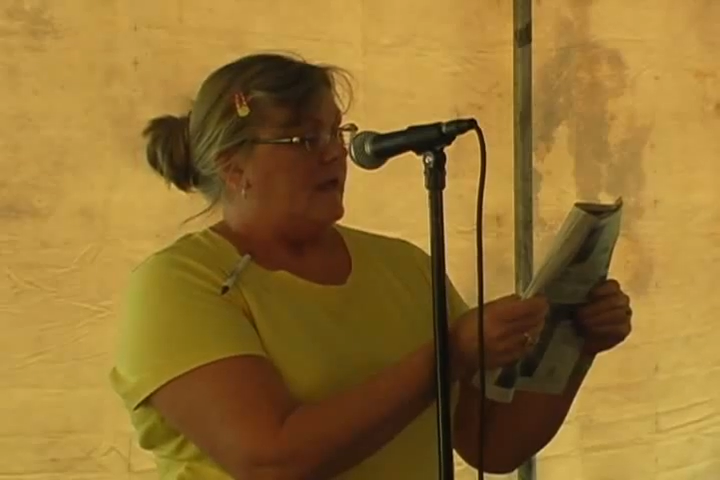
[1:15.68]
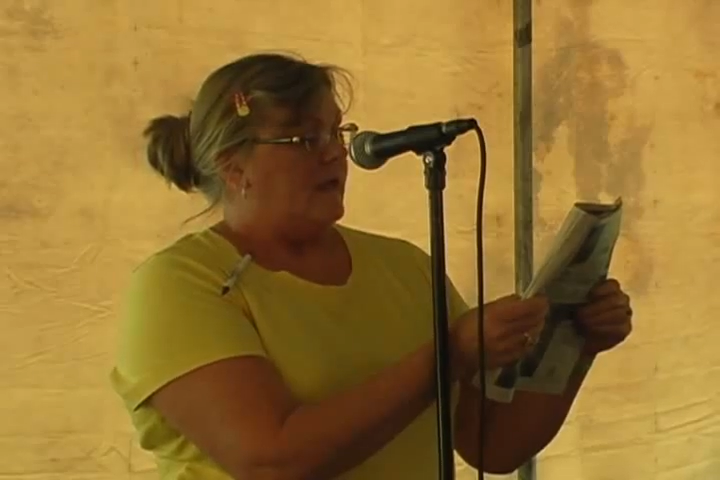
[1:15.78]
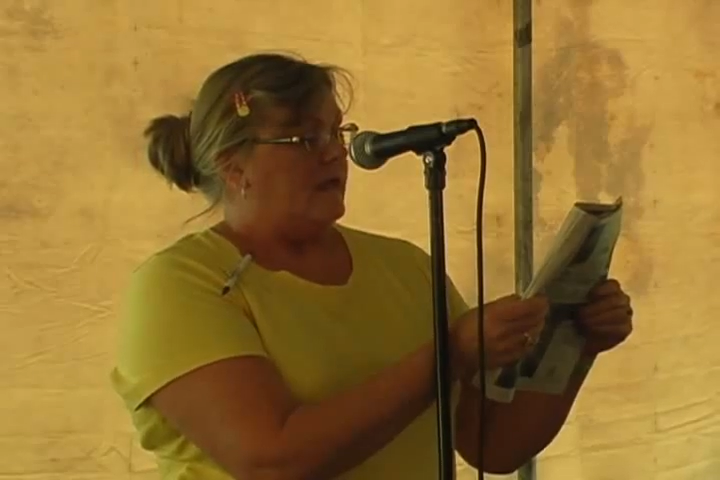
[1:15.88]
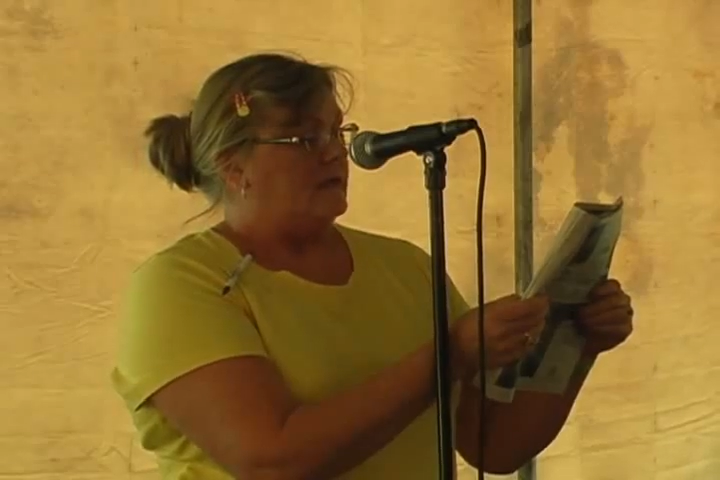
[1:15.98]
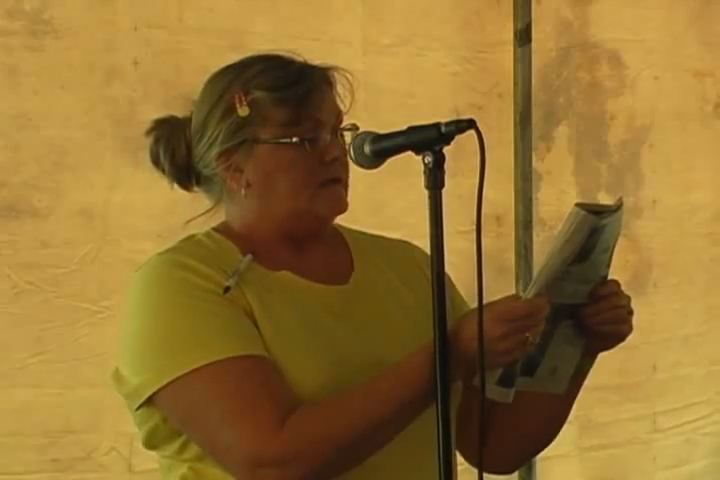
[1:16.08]

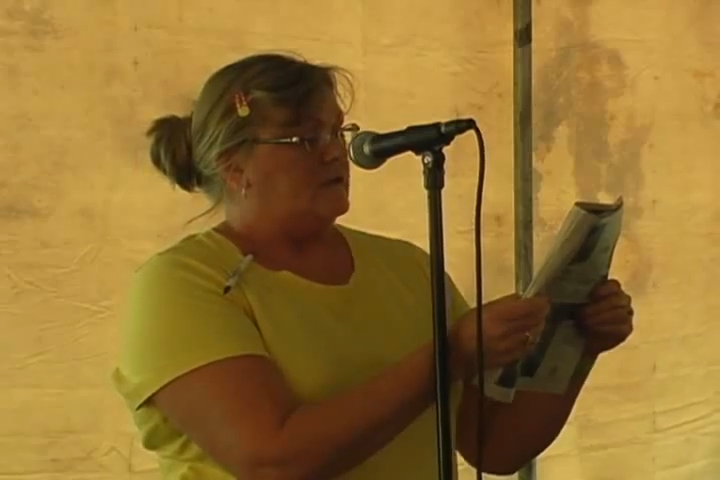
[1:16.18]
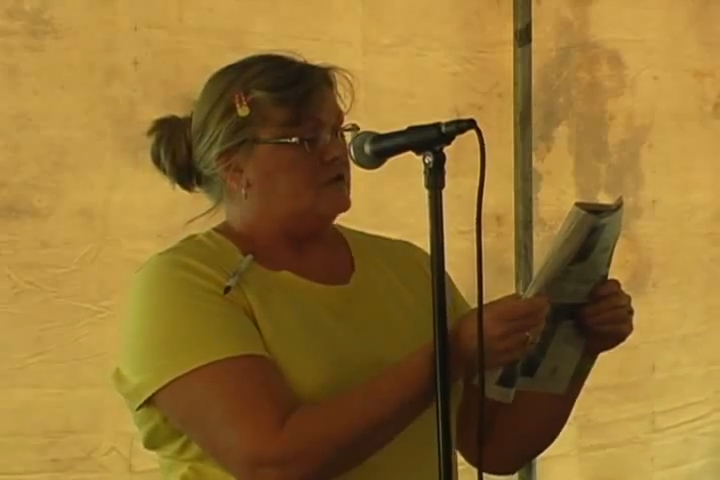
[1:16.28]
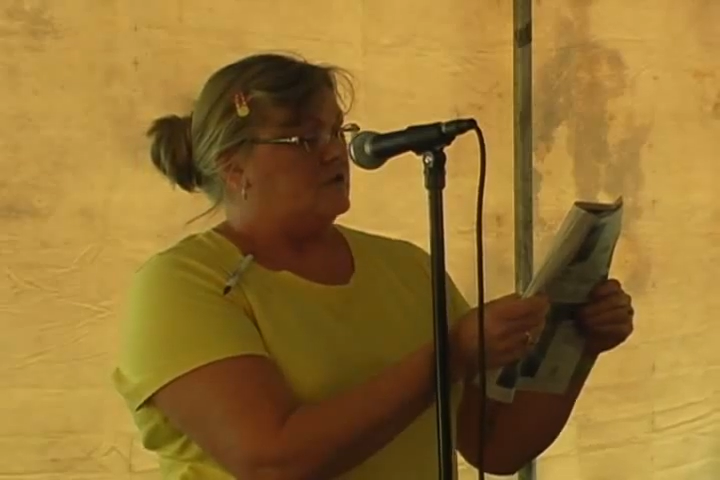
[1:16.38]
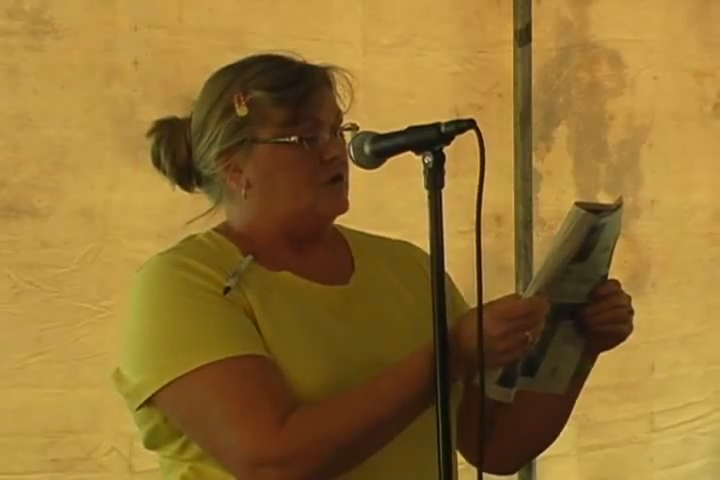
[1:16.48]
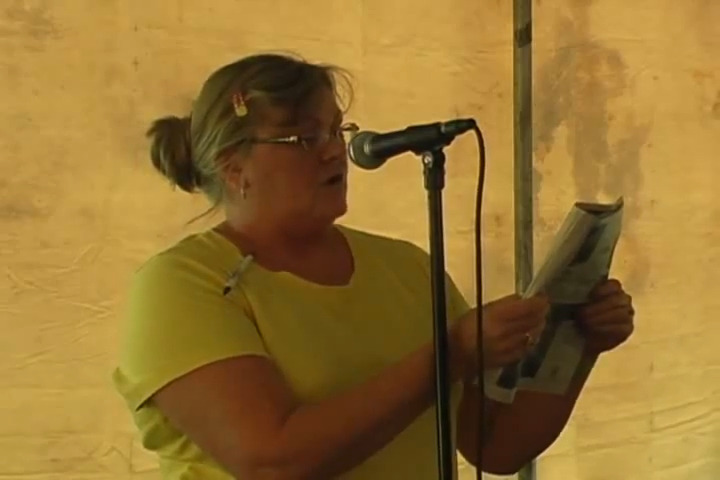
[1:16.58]
and
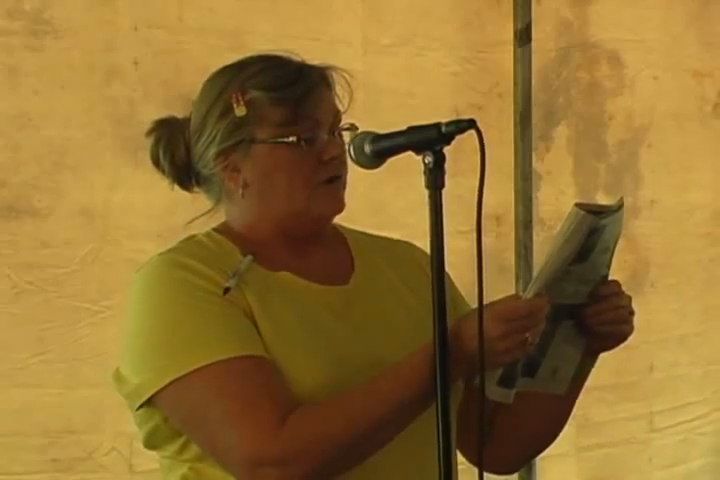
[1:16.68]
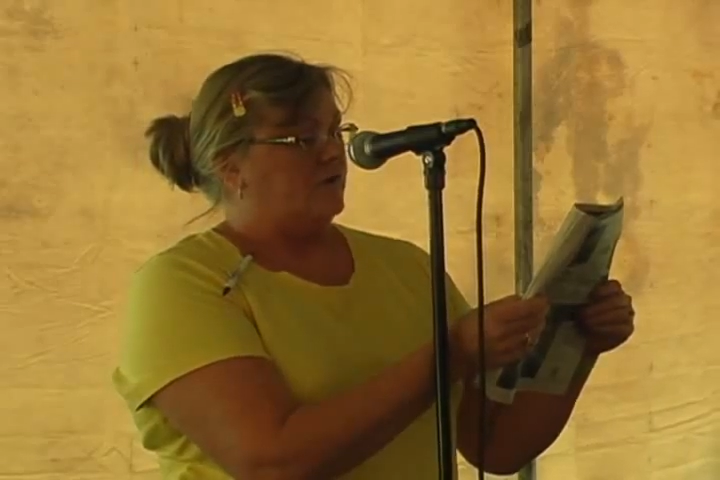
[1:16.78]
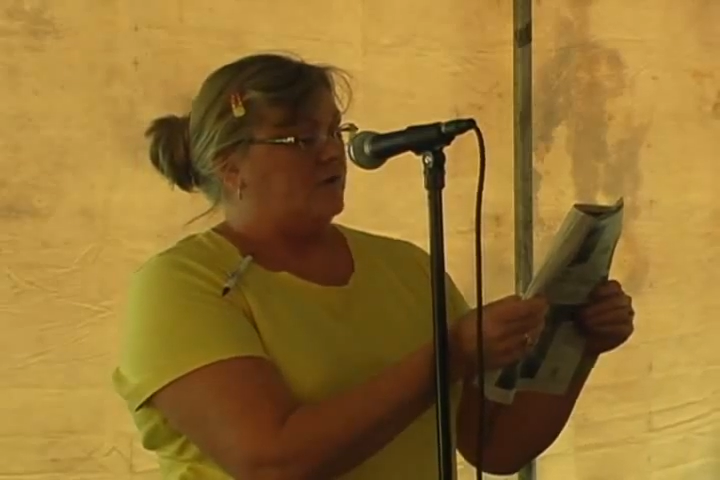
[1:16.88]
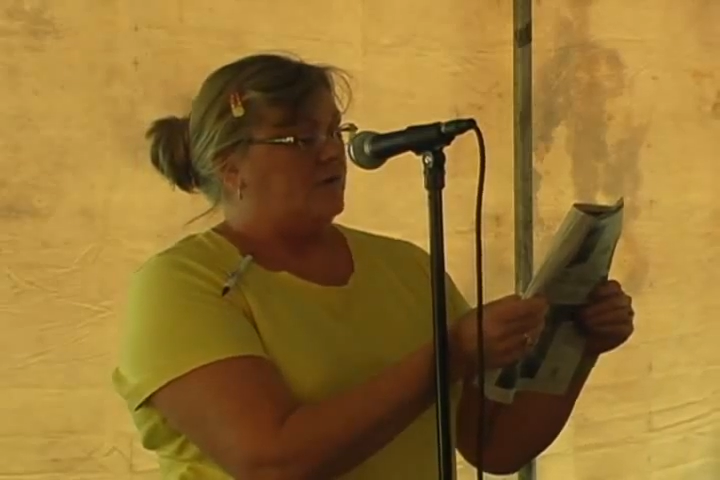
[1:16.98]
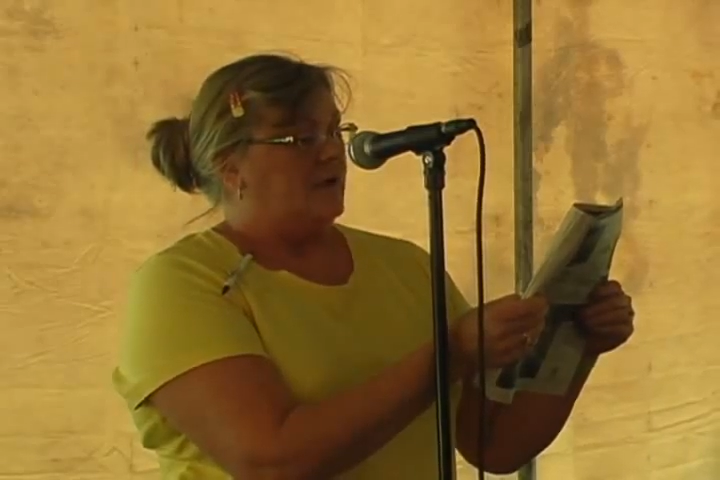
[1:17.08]
Kitchen
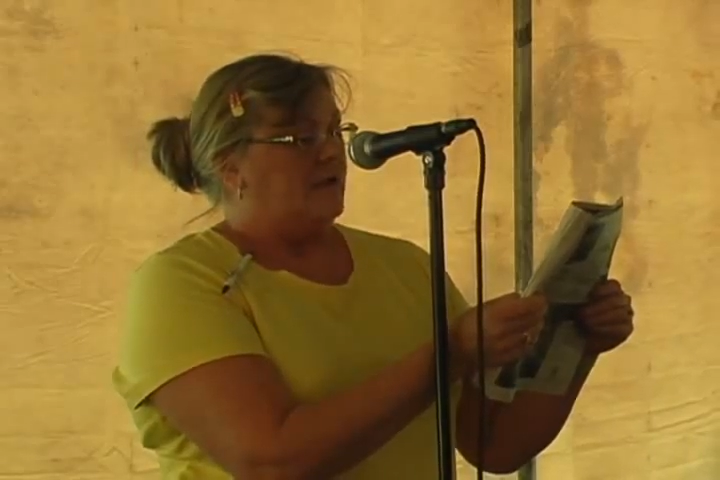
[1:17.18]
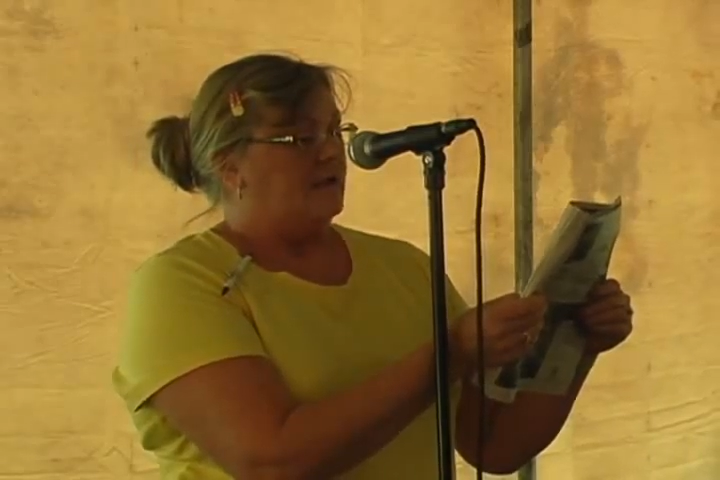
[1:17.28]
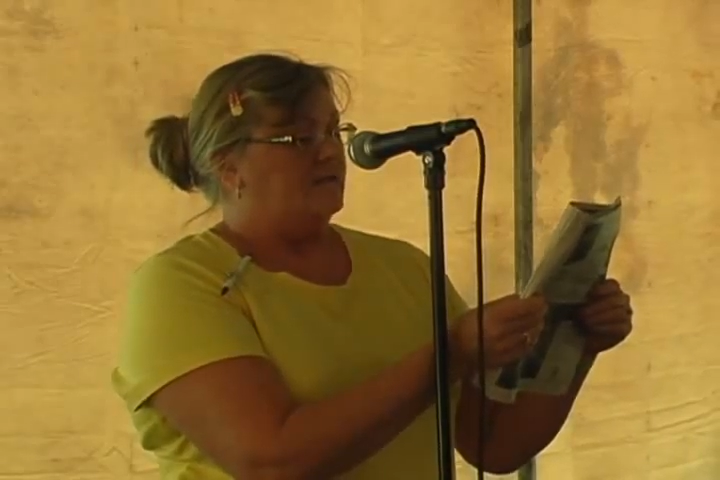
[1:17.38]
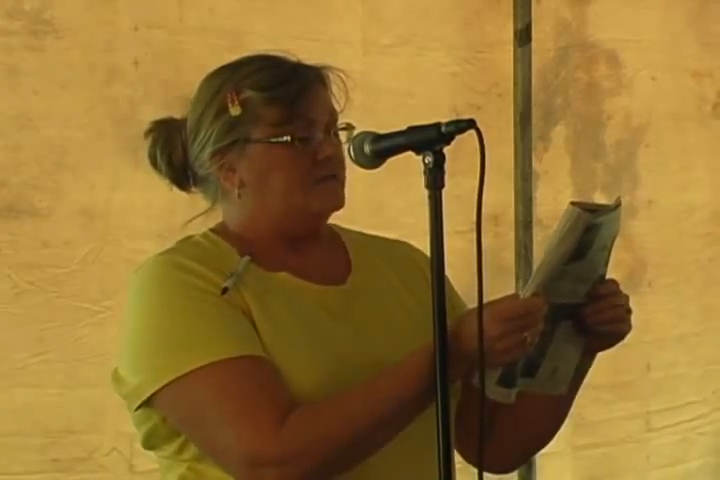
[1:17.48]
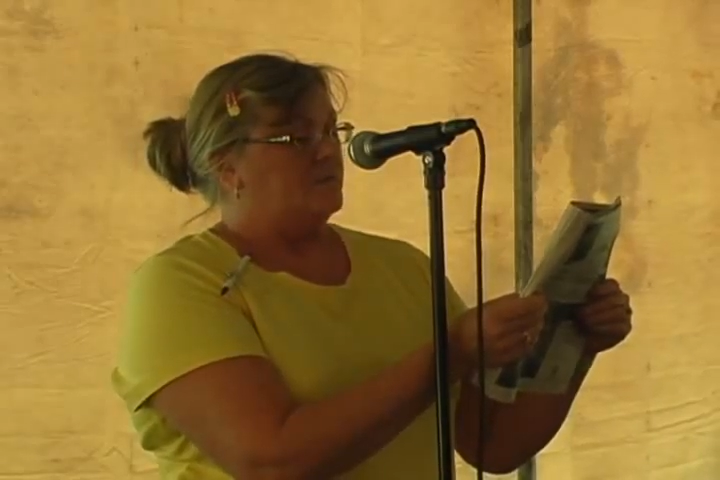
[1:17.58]
Gardener. He
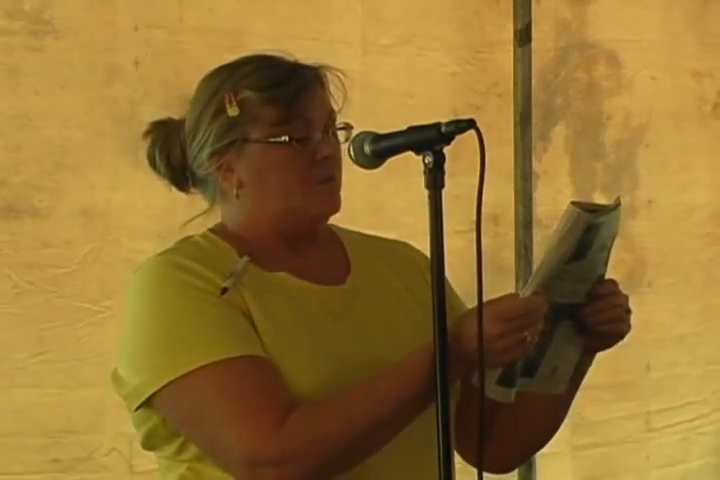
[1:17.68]
lives in